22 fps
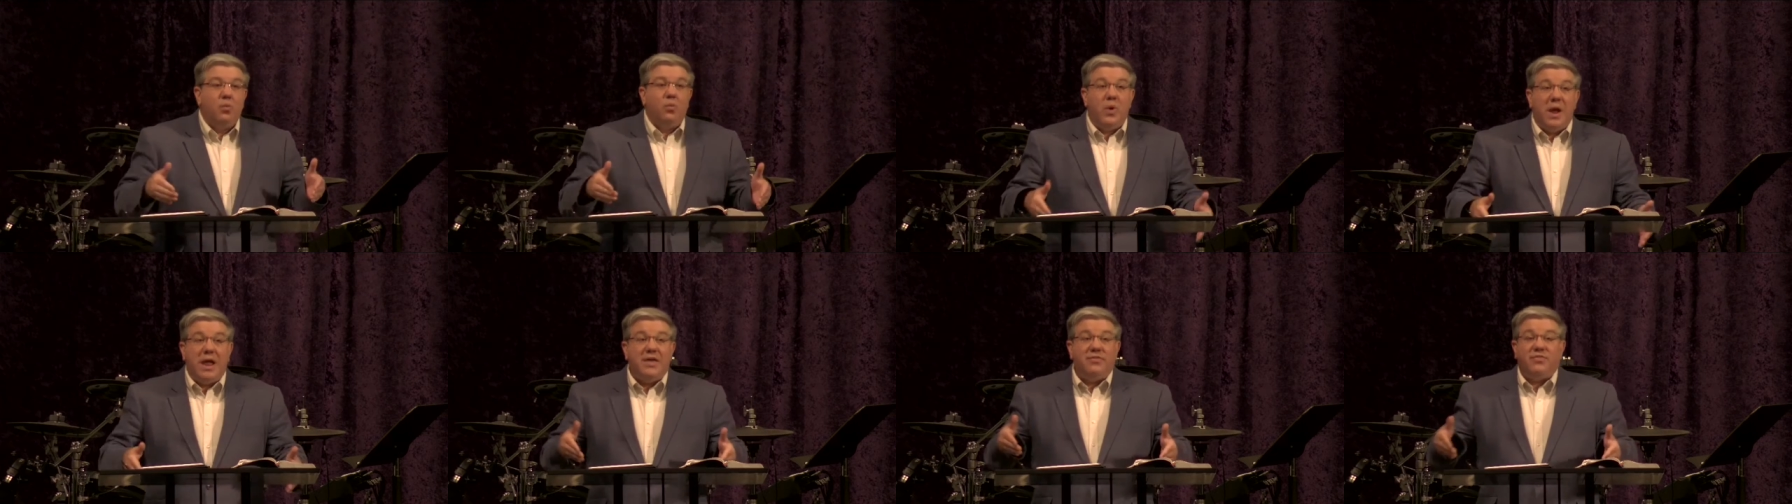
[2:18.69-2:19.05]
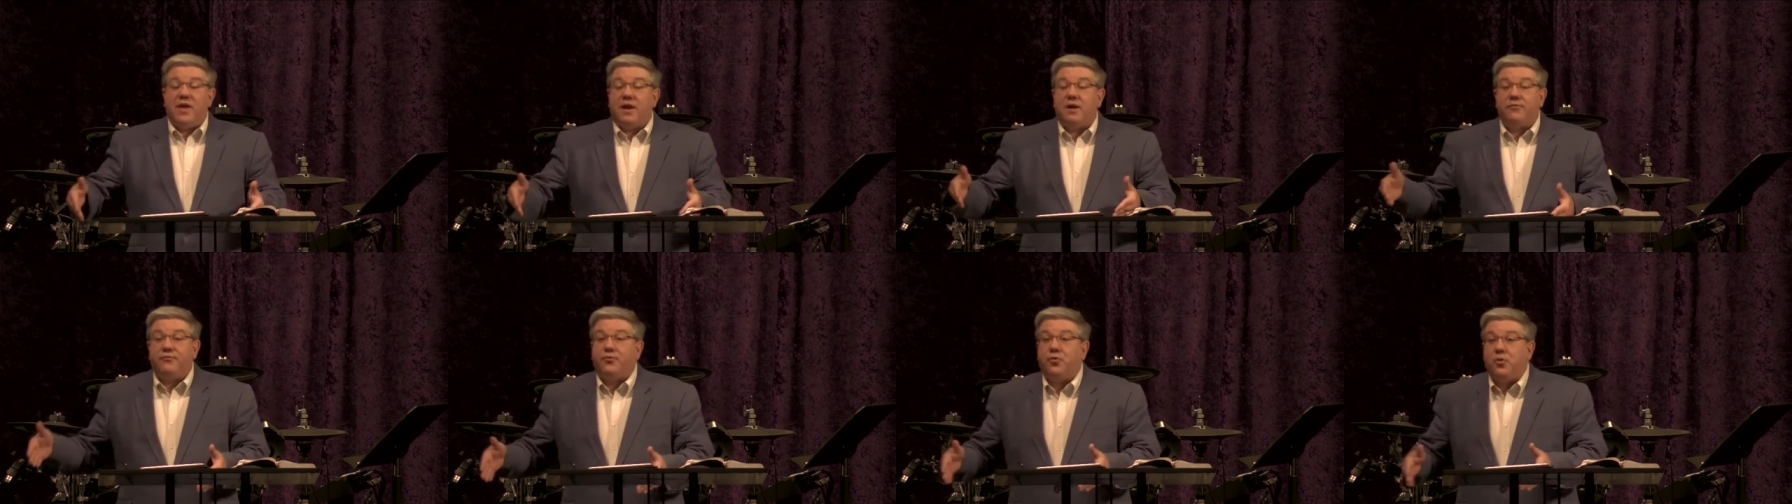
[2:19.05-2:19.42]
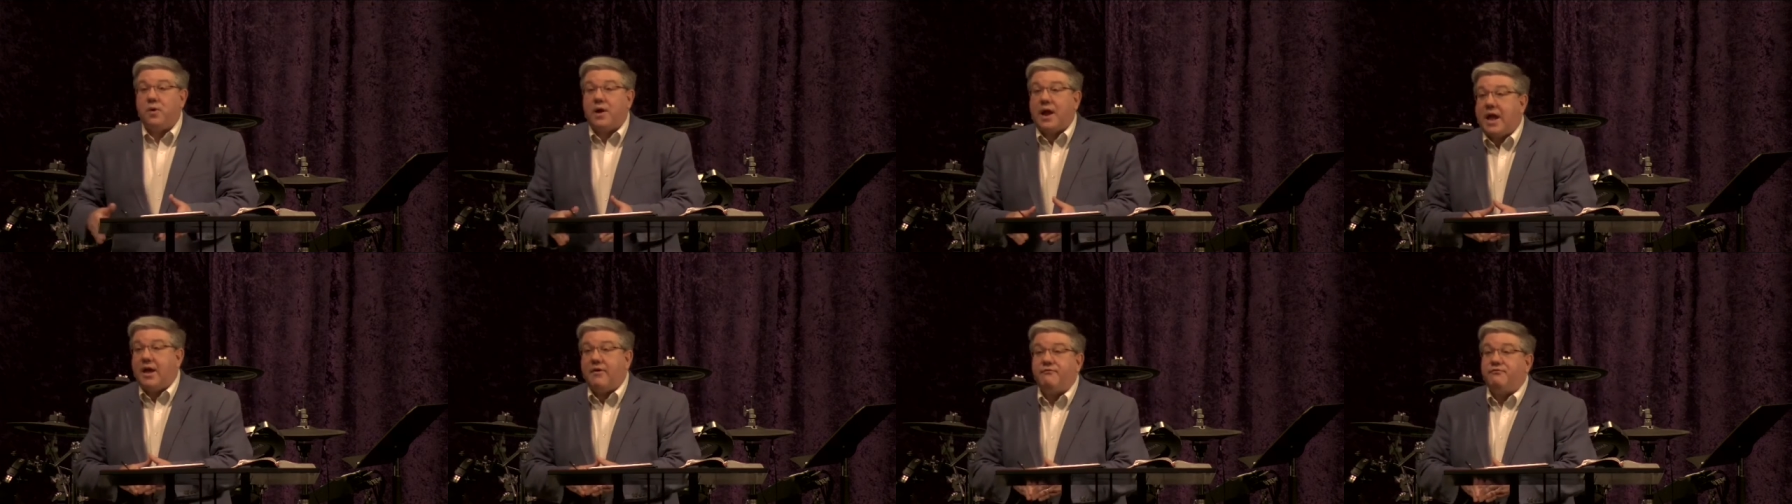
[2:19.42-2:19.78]
we
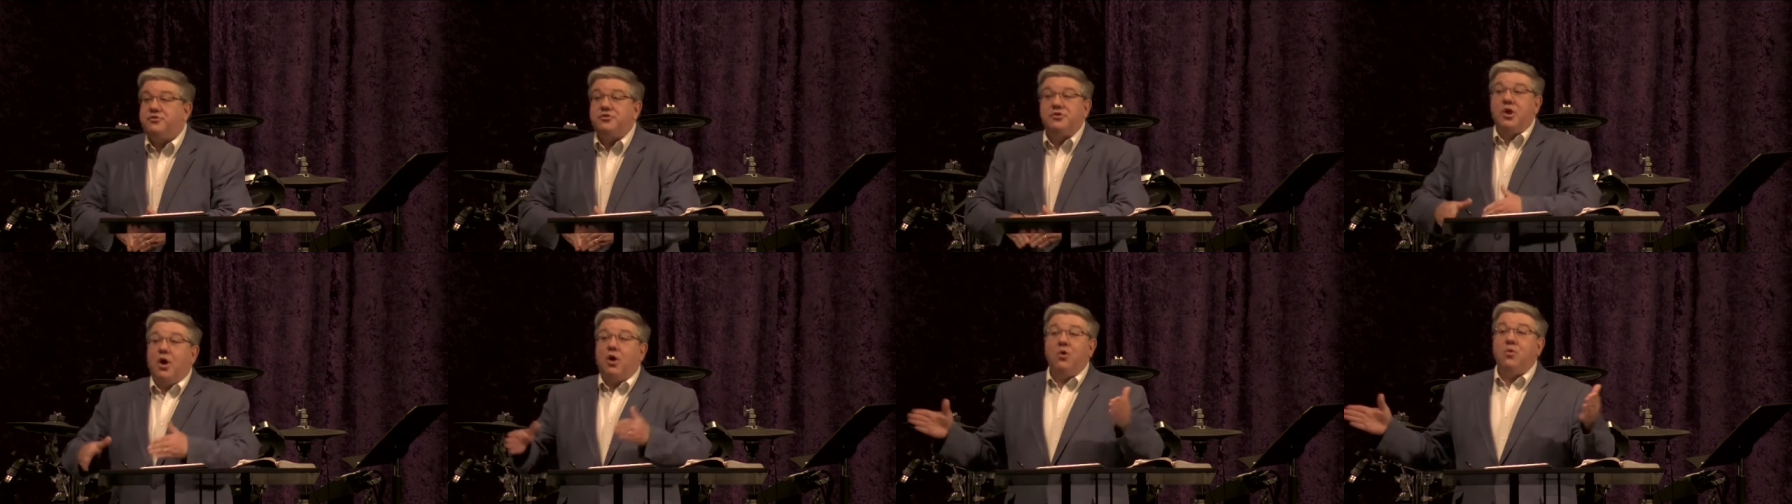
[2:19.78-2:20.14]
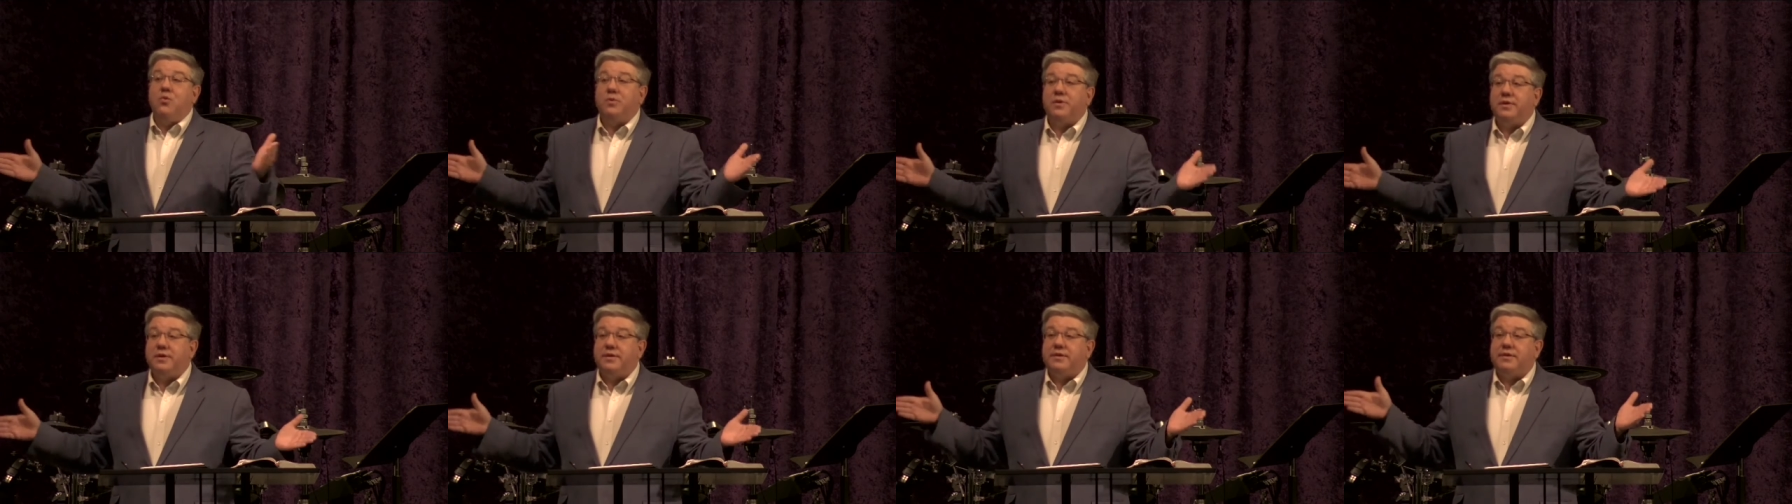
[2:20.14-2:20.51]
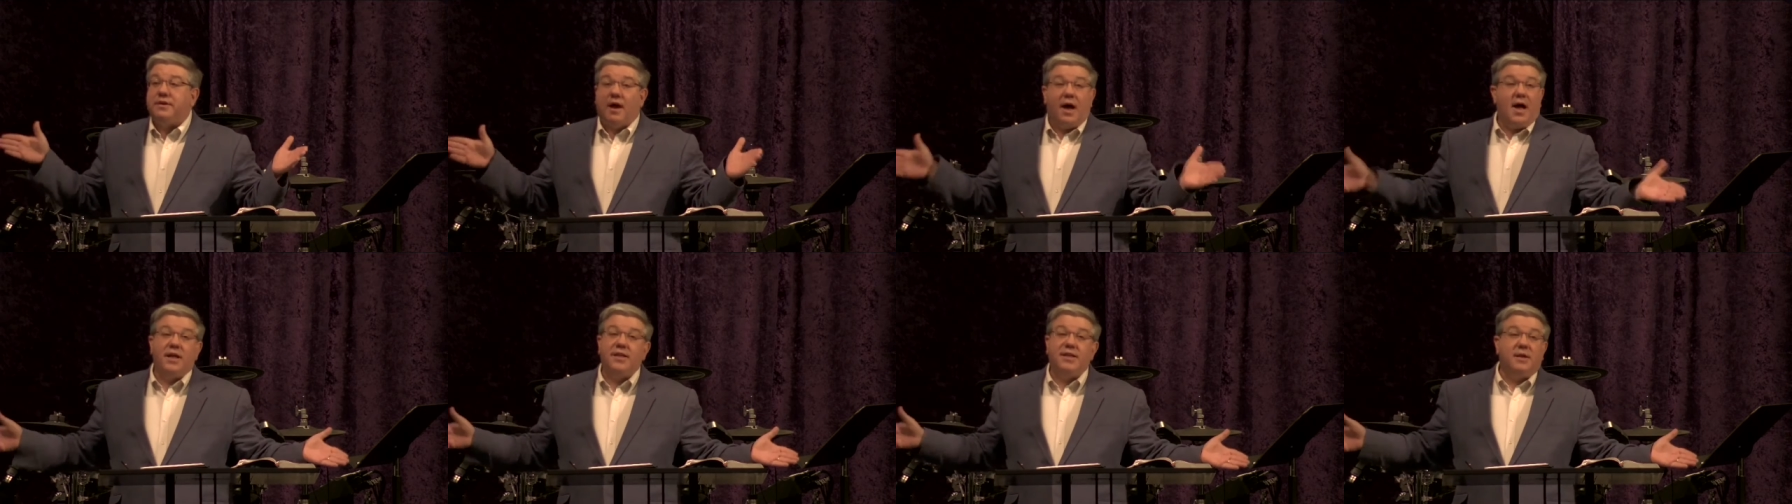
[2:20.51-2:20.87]
therefore have no
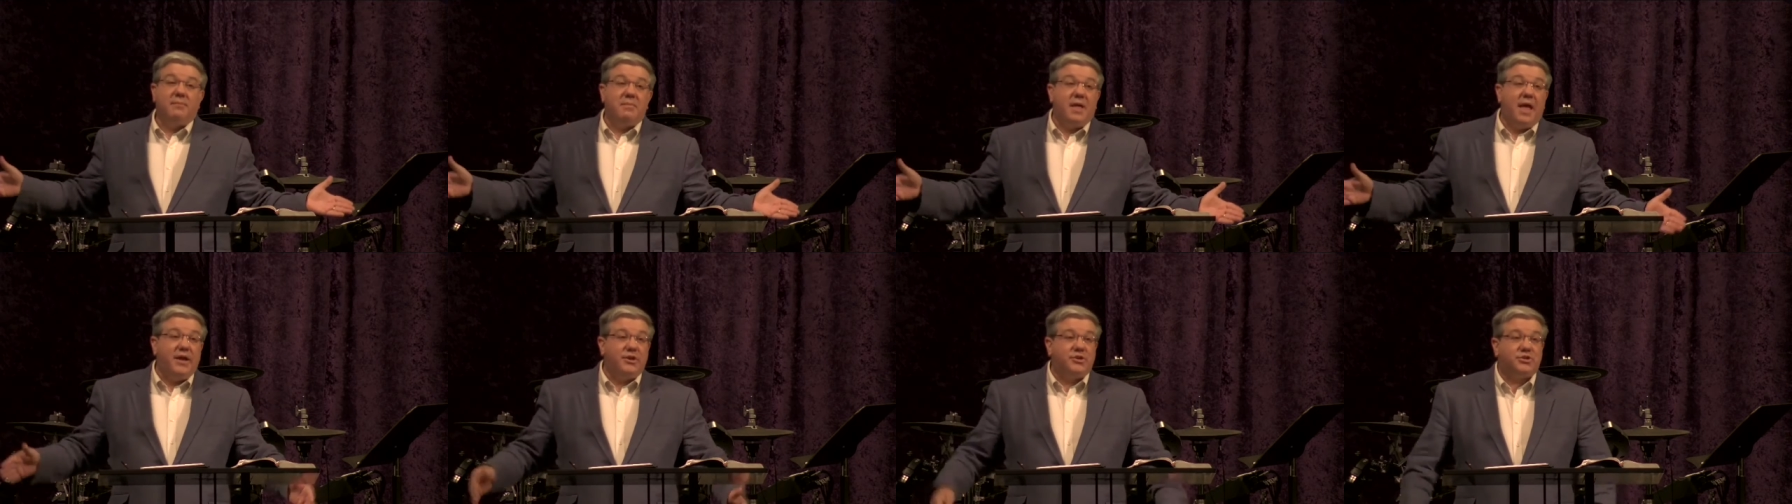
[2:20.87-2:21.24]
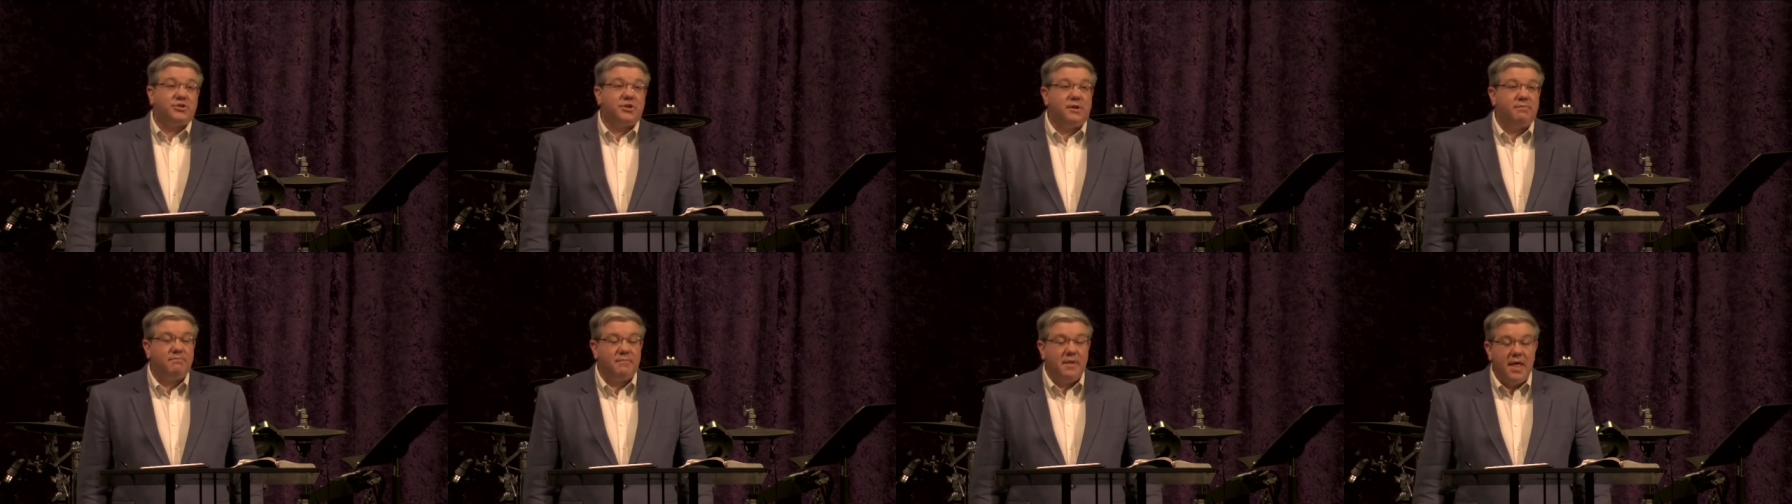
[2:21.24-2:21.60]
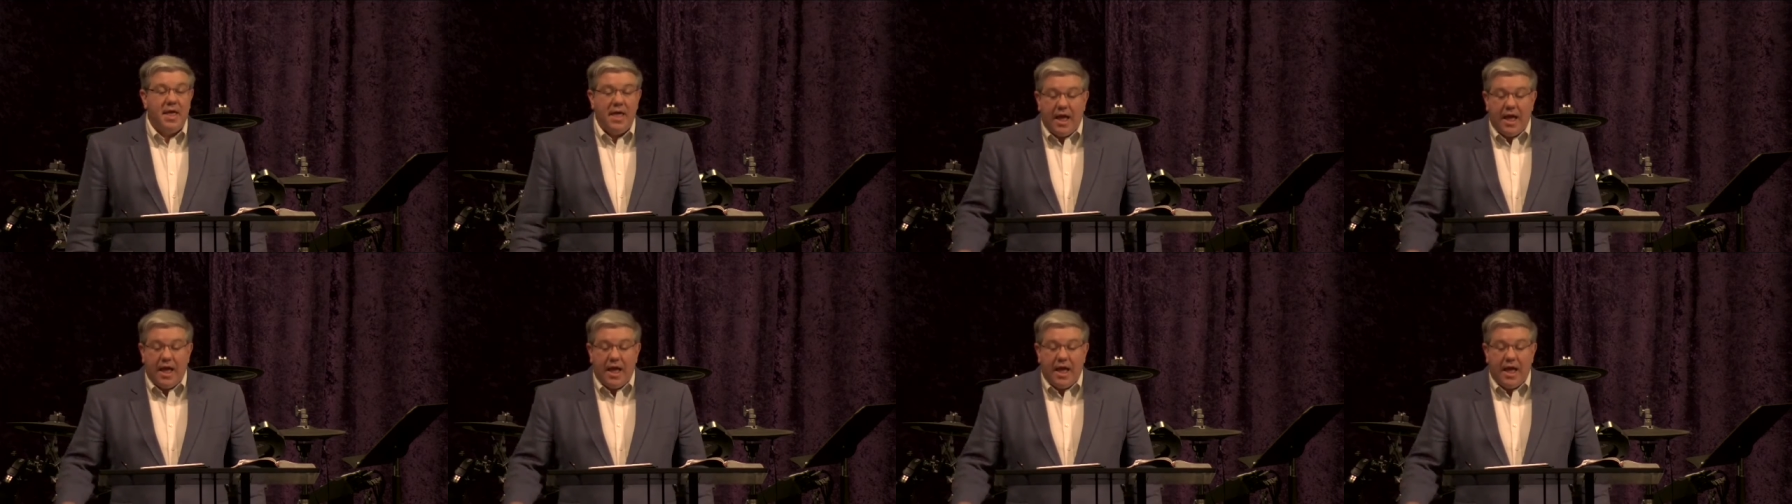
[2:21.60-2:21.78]
condemnation.